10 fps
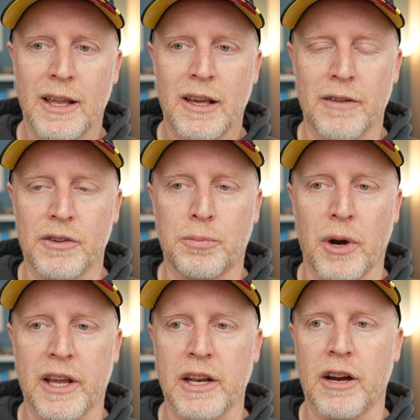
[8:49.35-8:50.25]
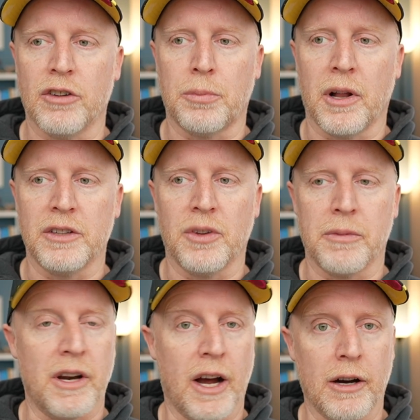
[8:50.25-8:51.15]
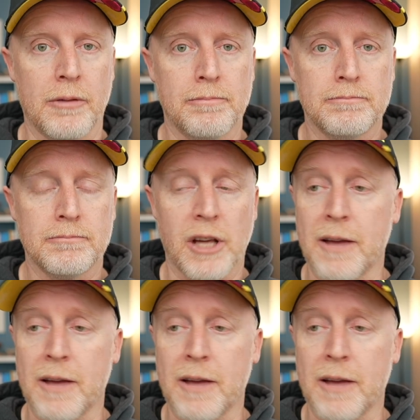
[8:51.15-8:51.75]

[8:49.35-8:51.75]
If it's breaking here, it's probably something higher, okay?